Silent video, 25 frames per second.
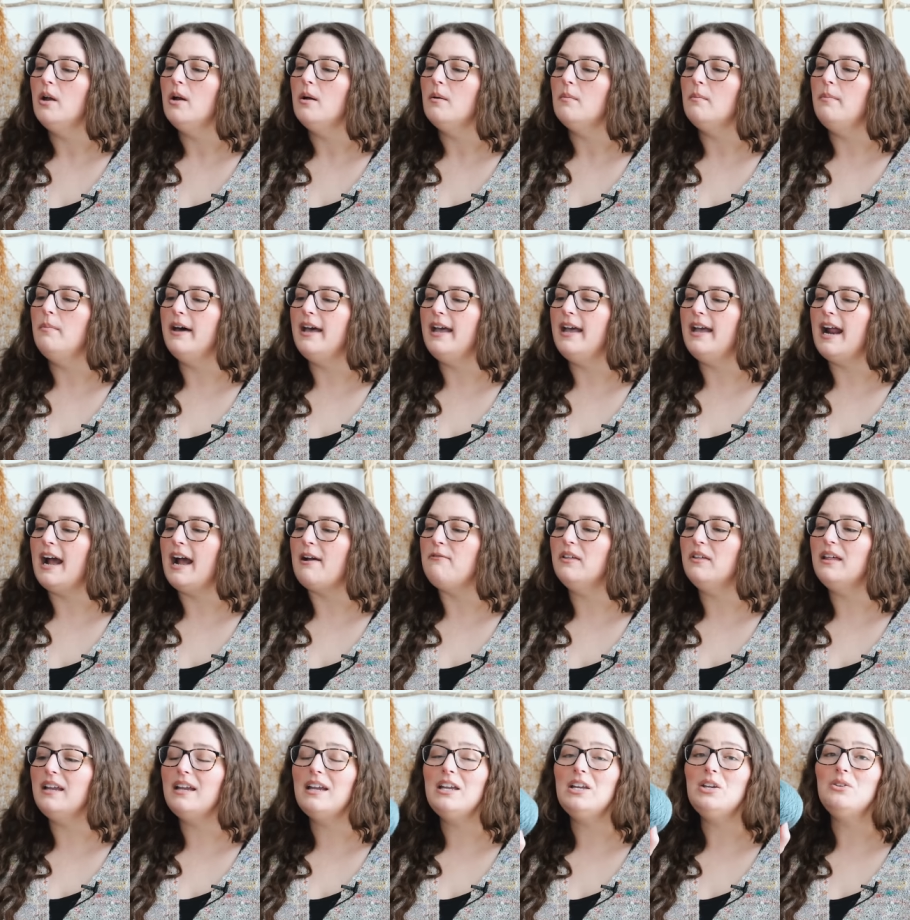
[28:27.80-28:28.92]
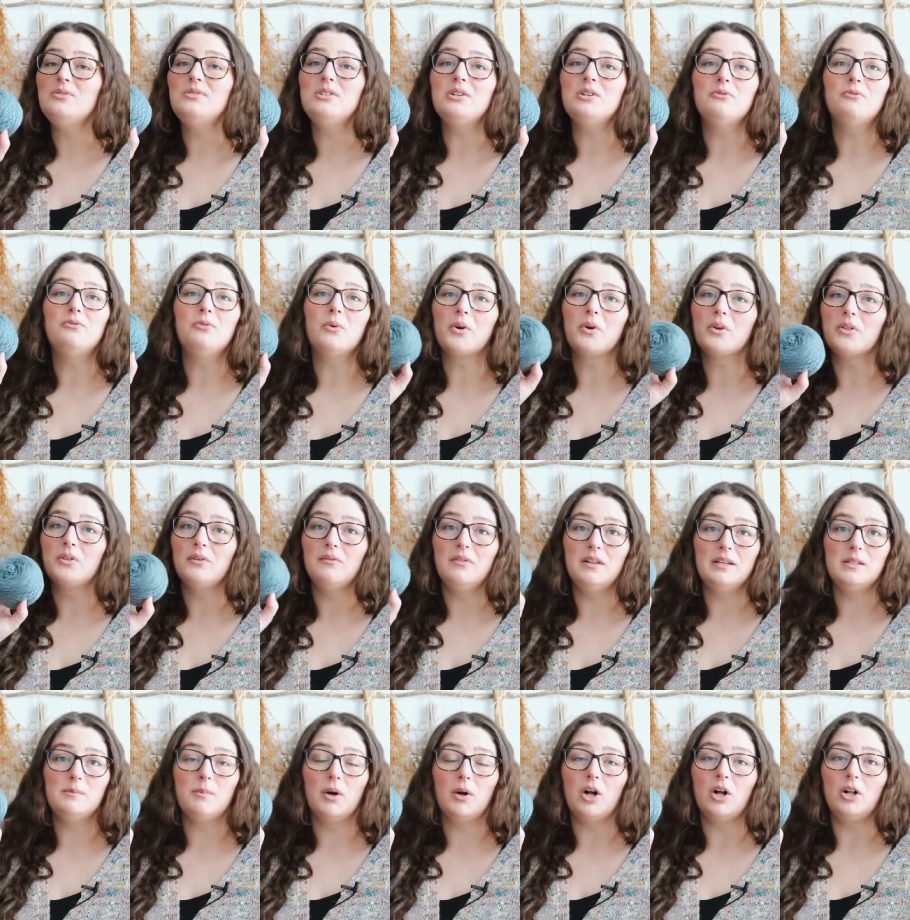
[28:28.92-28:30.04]
But I feel like I used a fourth of
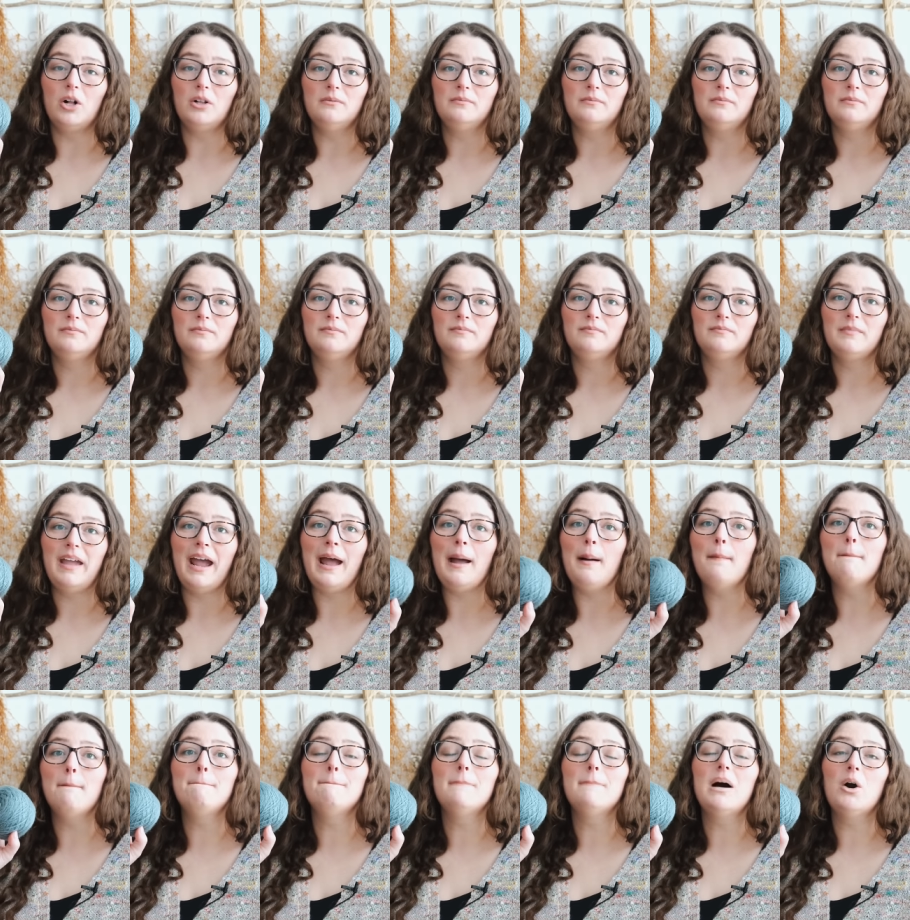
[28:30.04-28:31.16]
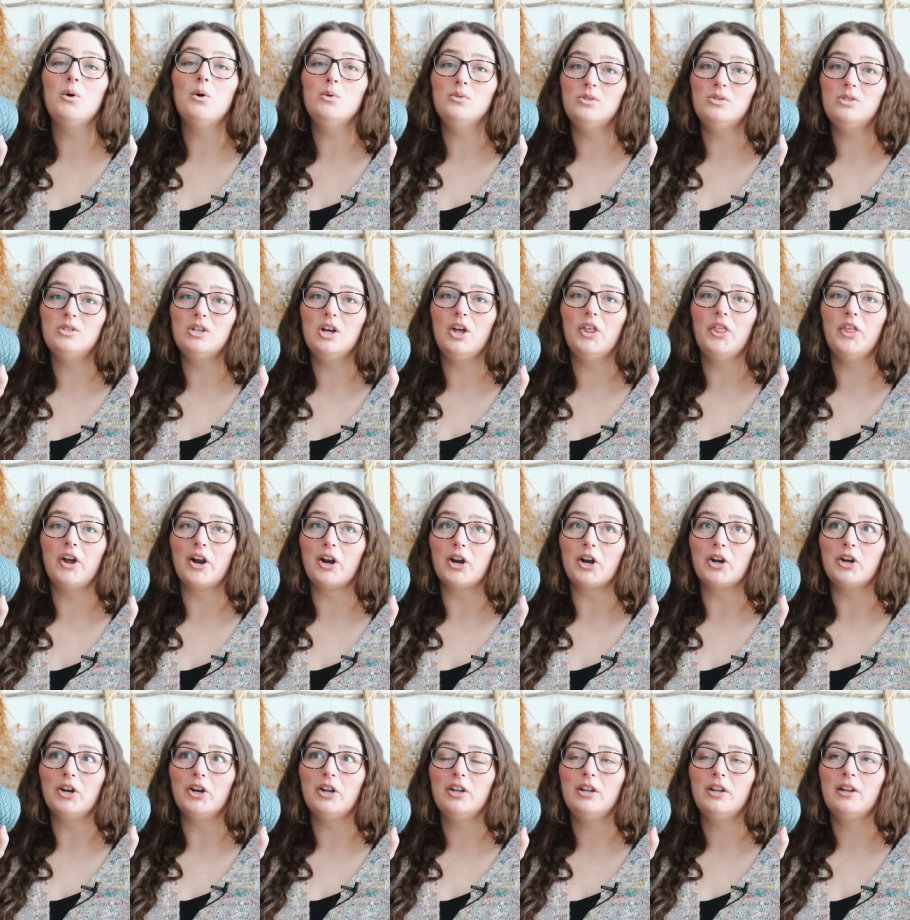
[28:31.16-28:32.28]
this ball, at most a
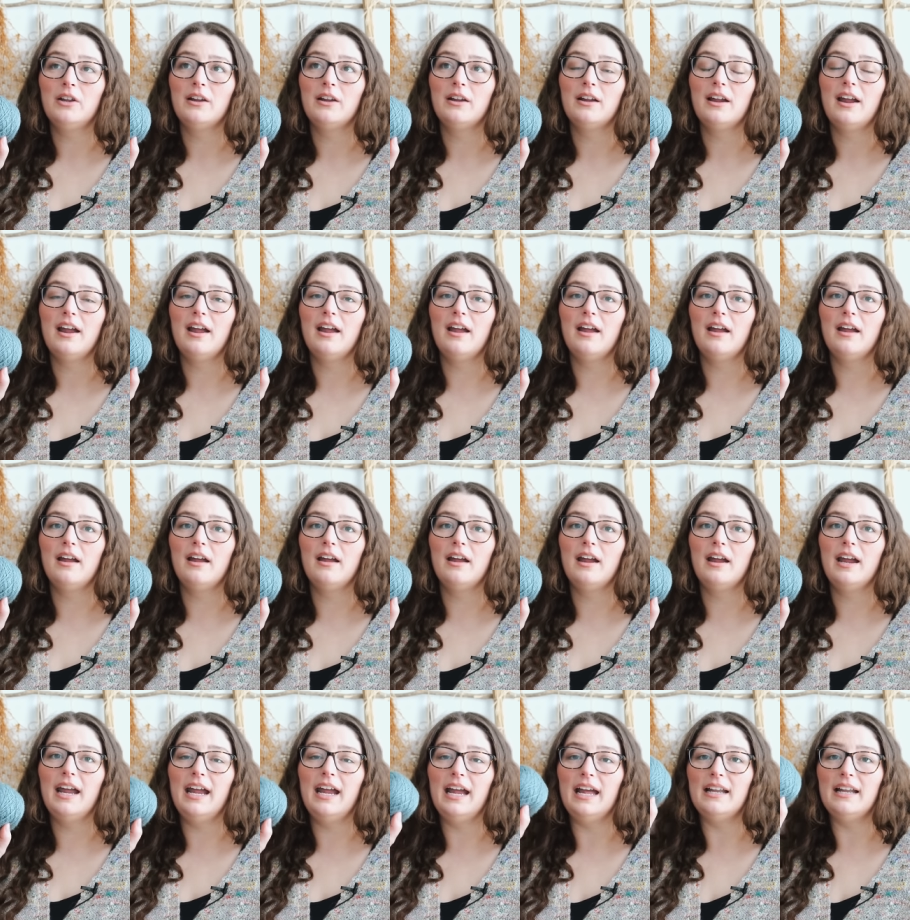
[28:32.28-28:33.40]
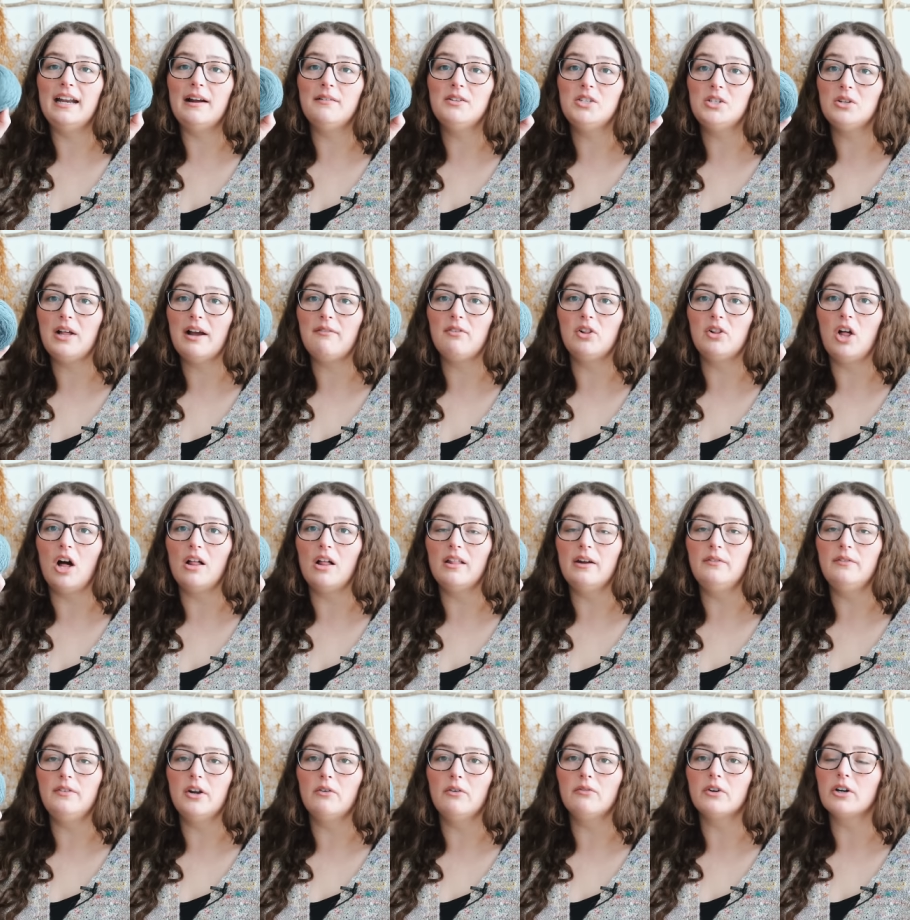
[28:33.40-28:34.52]
third, and I still have a lot
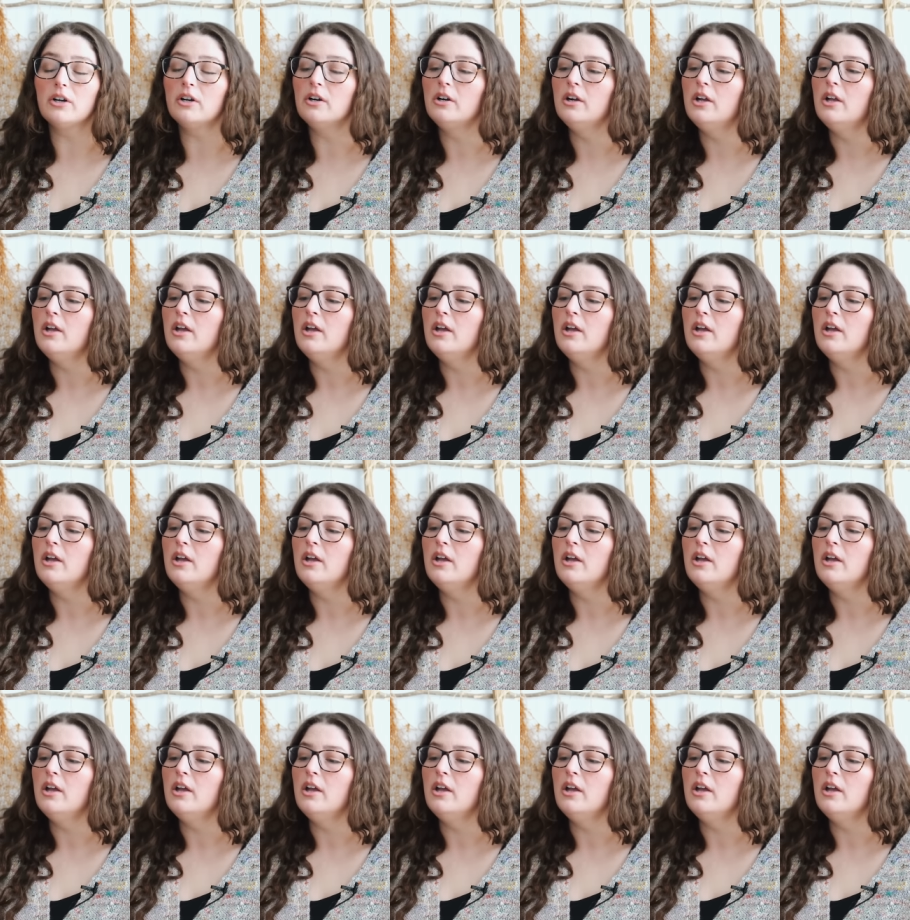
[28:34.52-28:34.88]
left over.